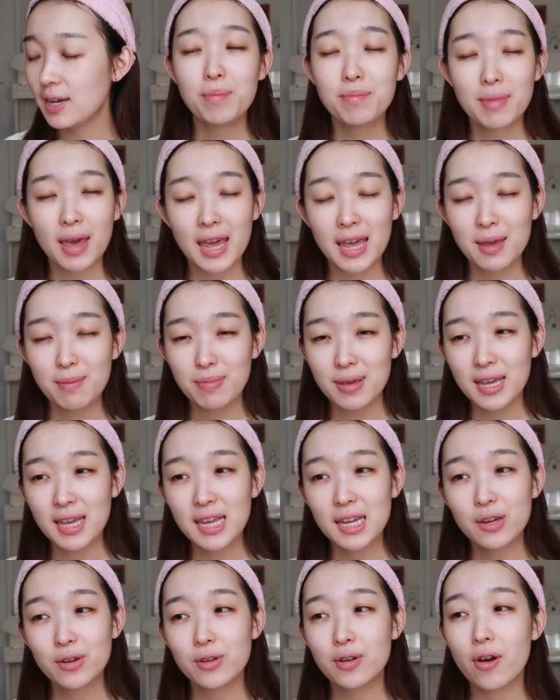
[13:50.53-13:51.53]

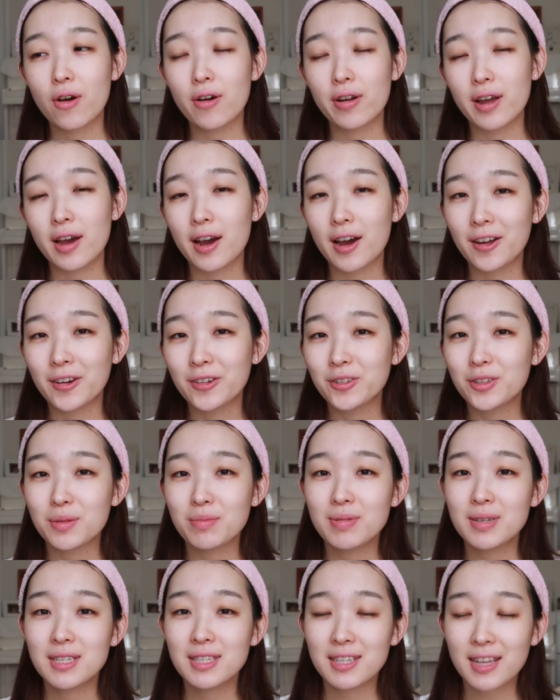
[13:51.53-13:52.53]
Maybe not
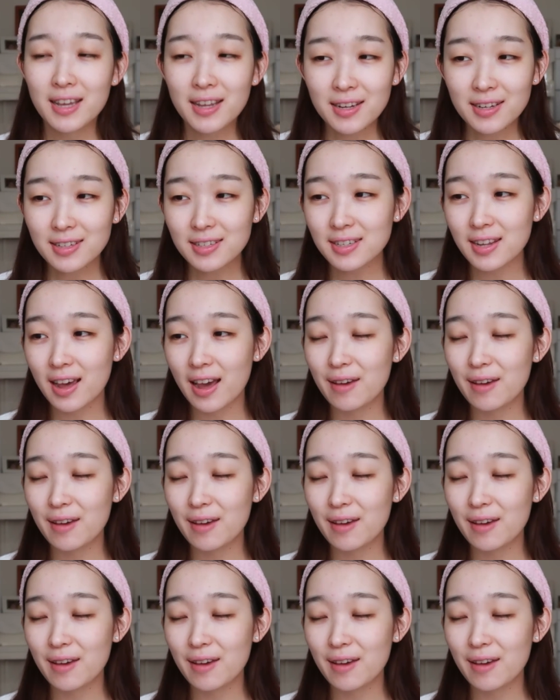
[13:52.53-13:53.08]
100%.